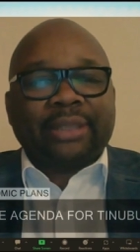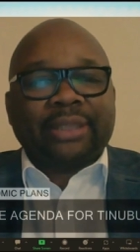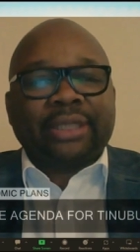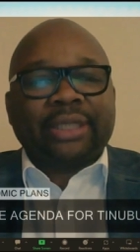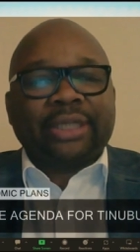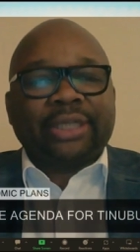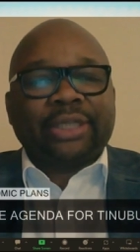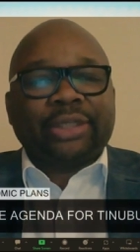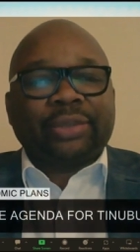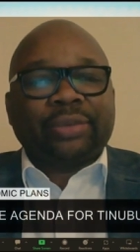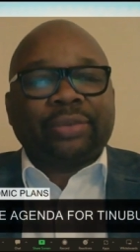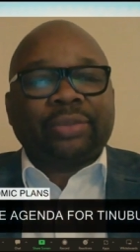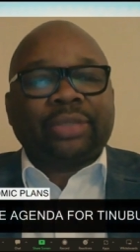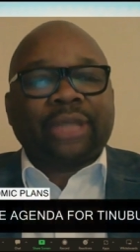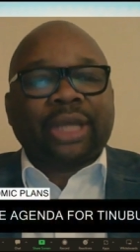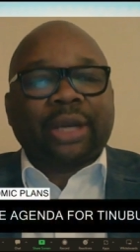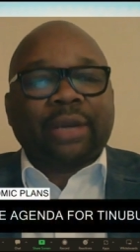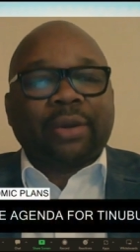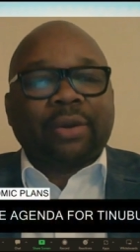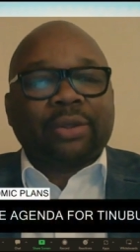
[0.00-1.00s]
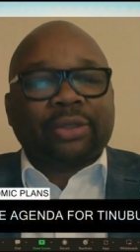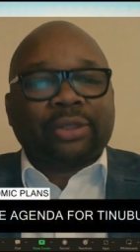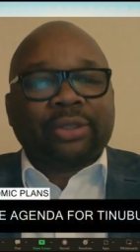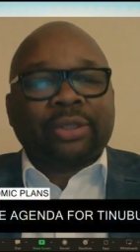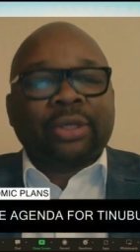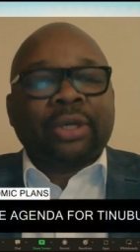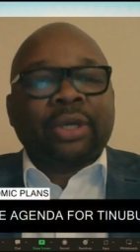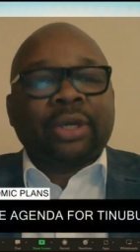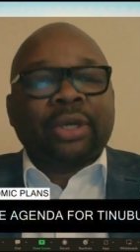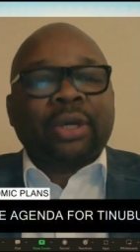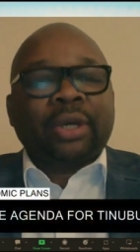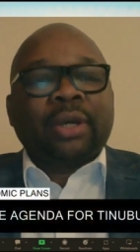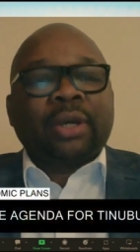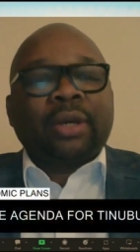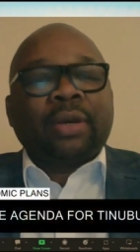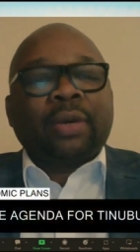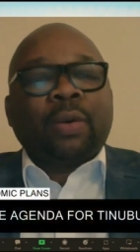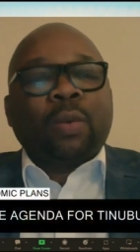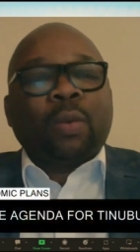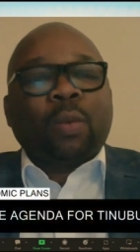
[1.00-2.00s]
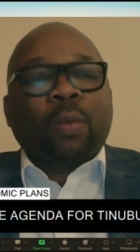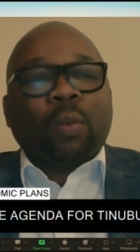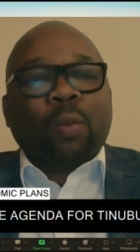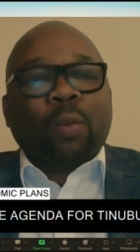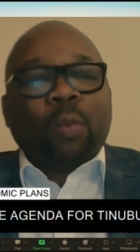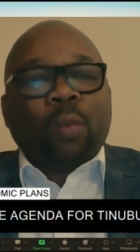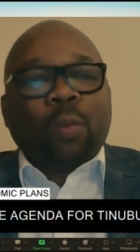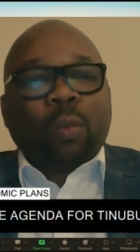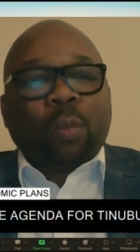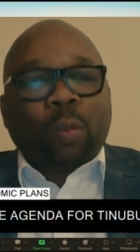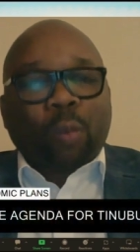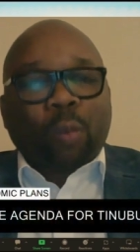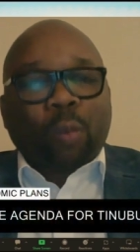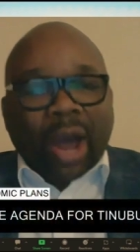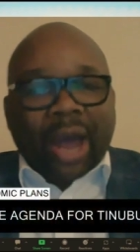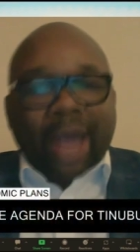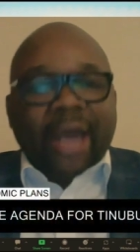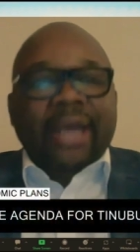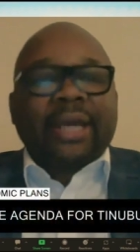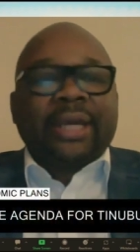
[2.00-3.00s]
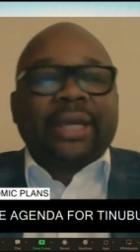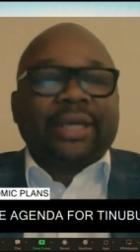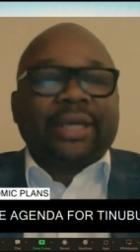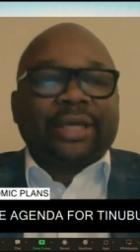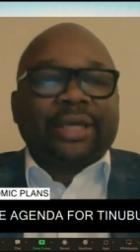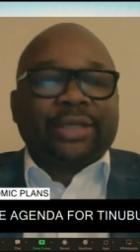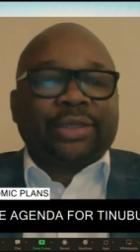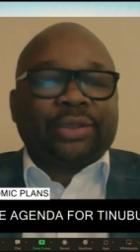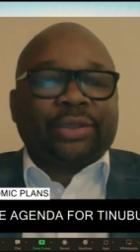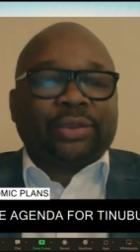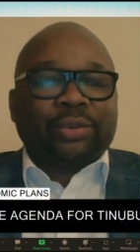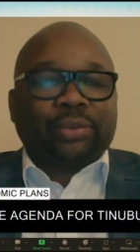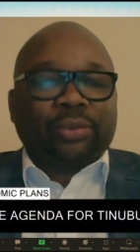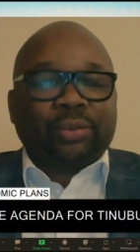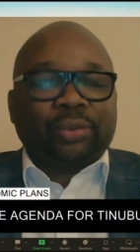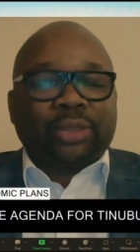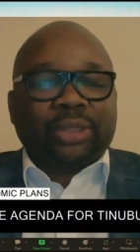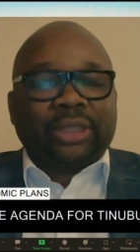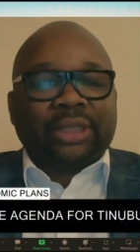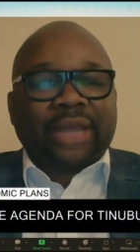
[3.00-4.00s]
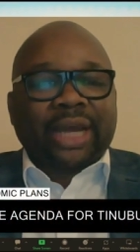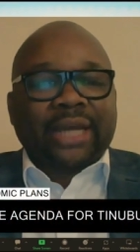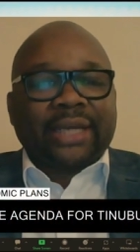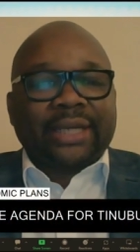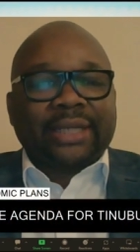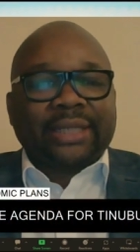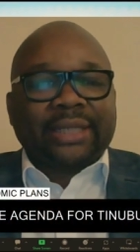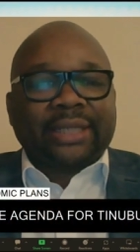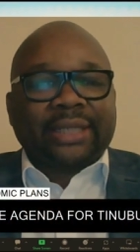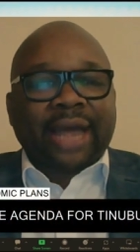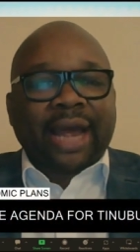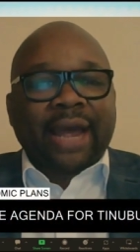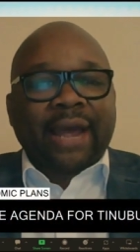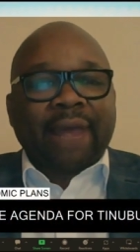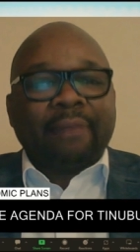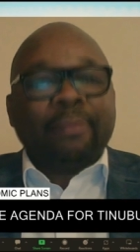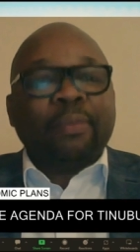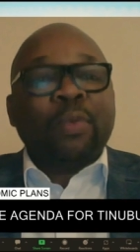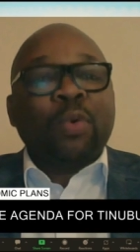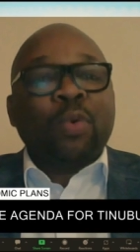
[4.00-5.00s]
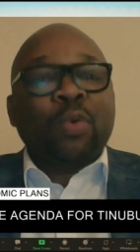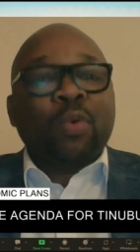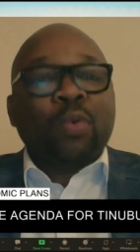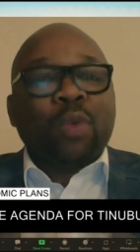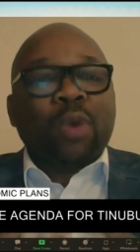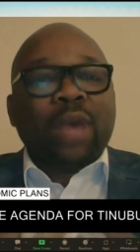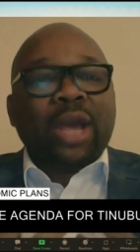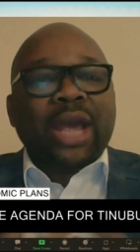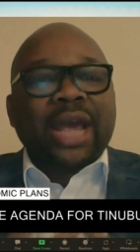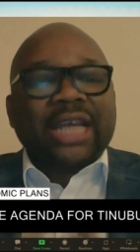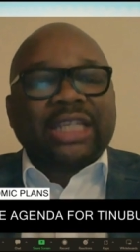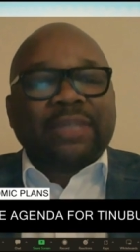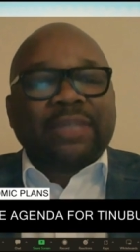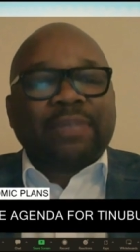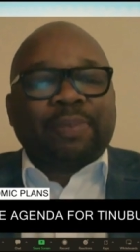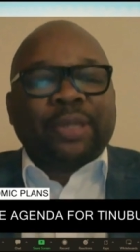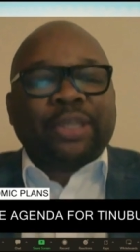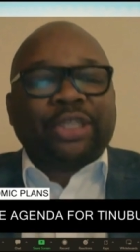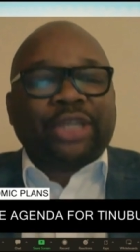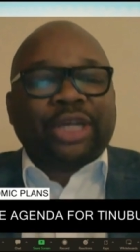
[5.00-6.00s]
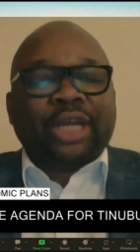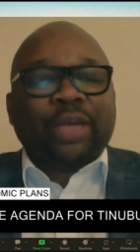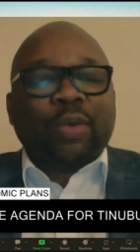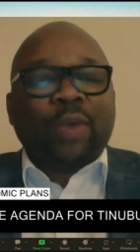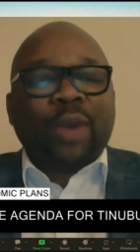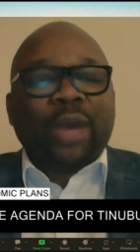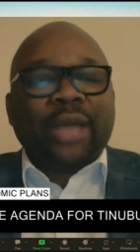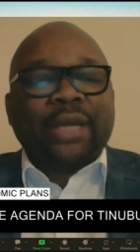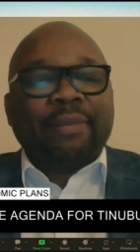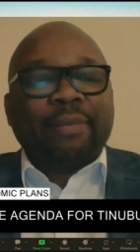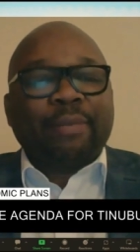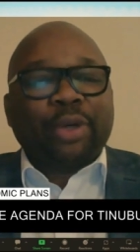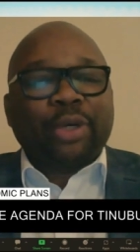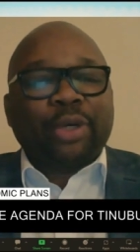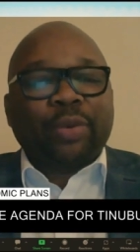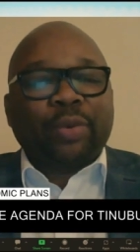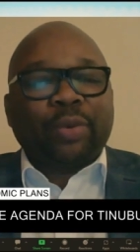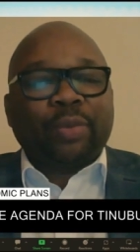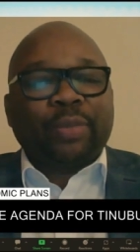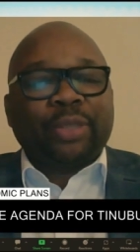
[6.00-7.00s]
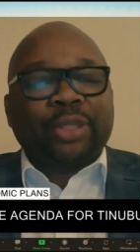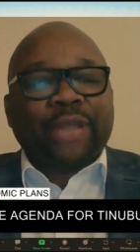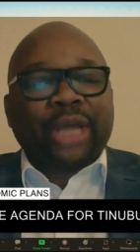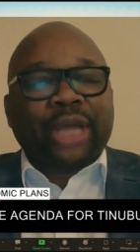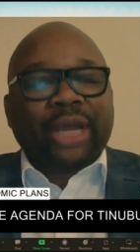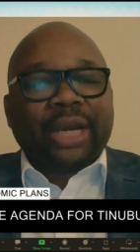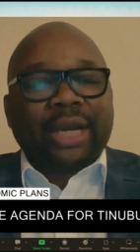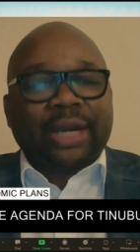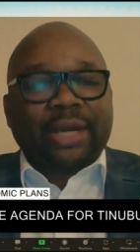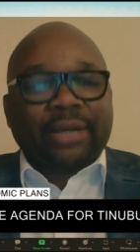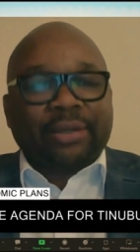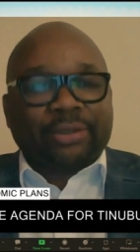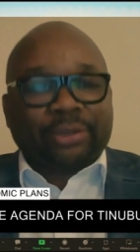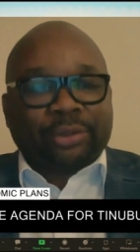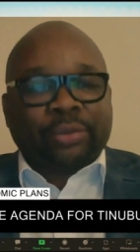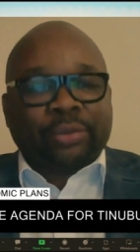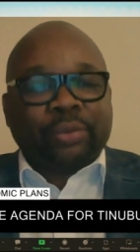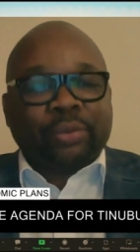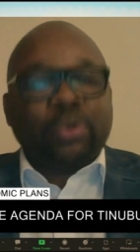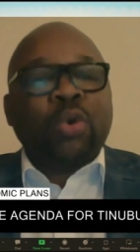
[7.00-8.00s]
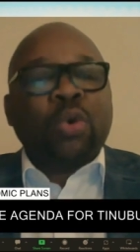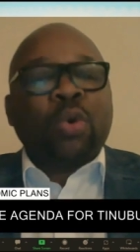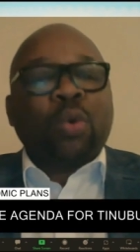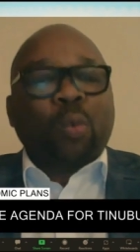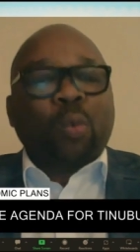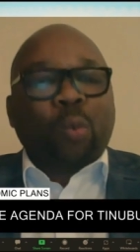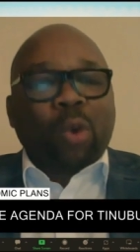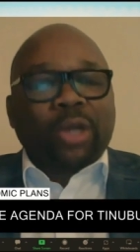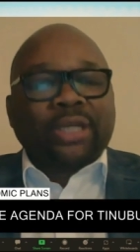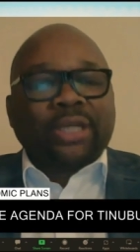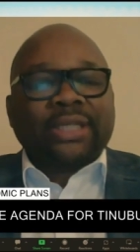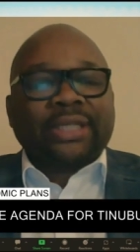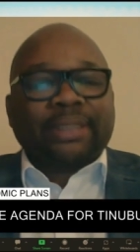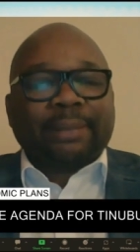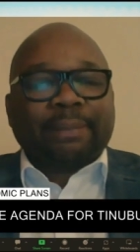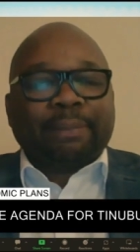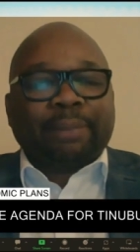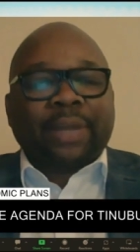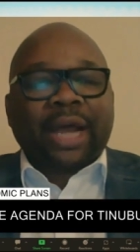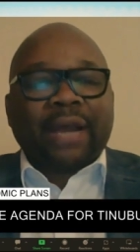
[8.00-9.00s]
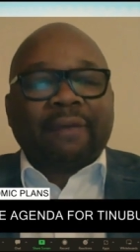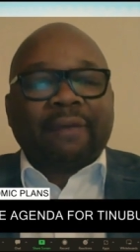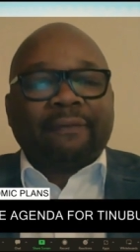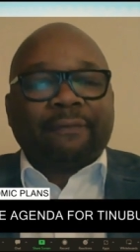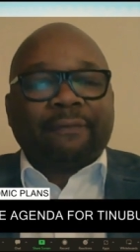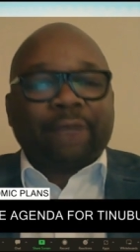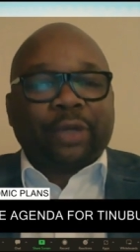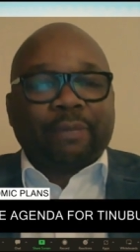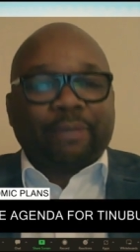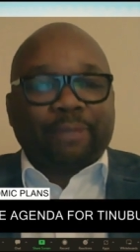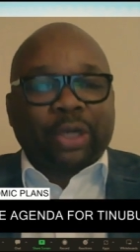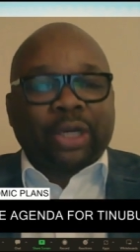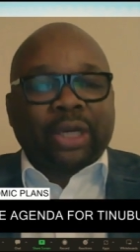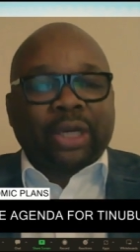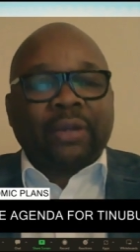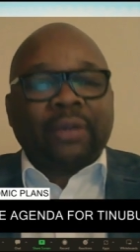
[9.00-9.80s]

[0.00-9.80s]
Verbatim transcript: He needs to tell us why he needs to do this at this time, especially where the money will be channeled to. What is the plan for the money?